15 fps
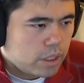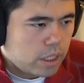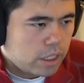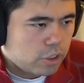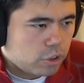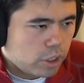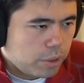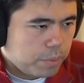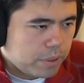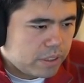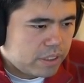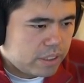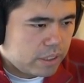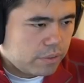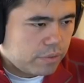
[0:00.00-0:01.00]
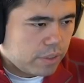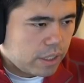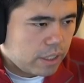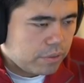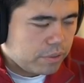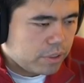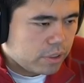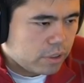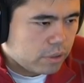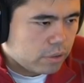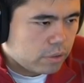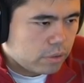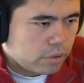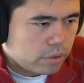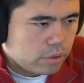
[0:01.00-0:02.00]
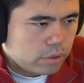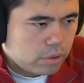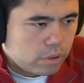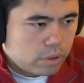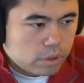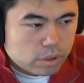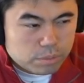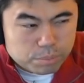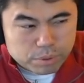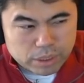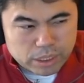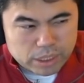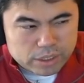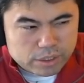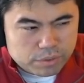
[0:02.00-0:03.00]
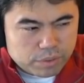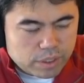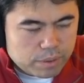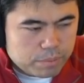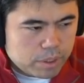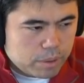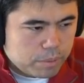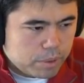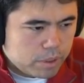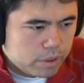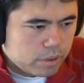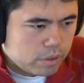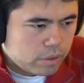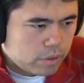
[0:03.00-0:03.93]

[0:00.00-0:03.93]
I was trying to play C5 here. Can play knight C5, maybe.